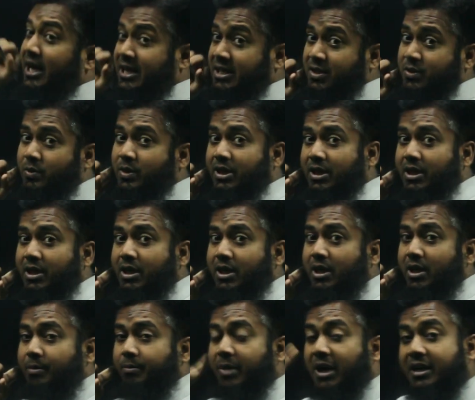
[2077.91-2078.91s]
s1.
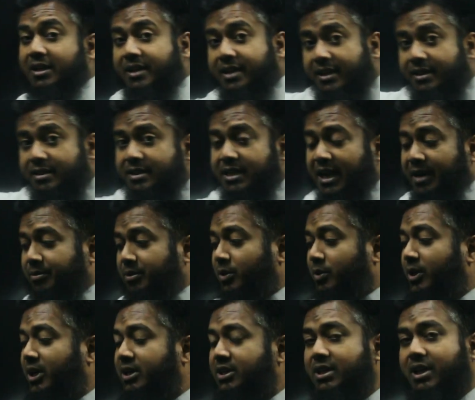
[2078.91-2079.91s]
But this time
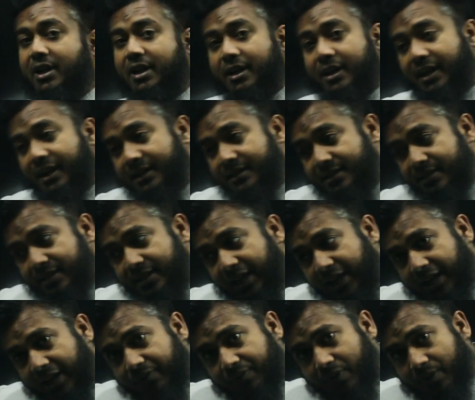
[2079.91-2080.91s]
duration is
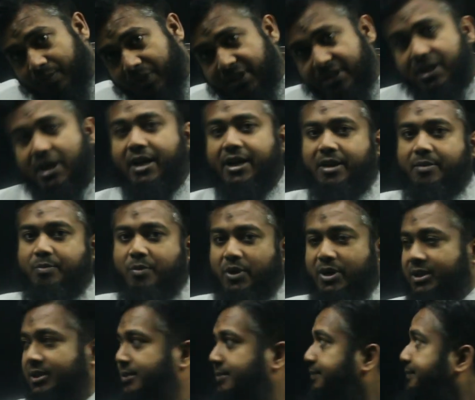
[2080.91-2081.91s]
taken from the starting
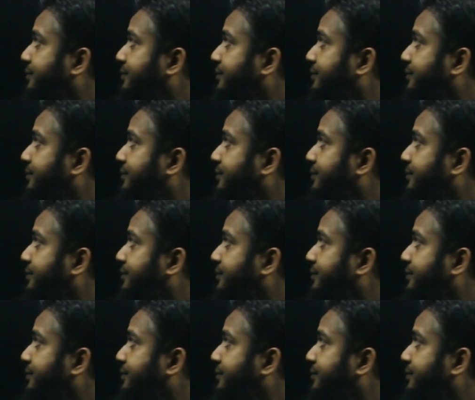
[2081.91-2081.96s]
point.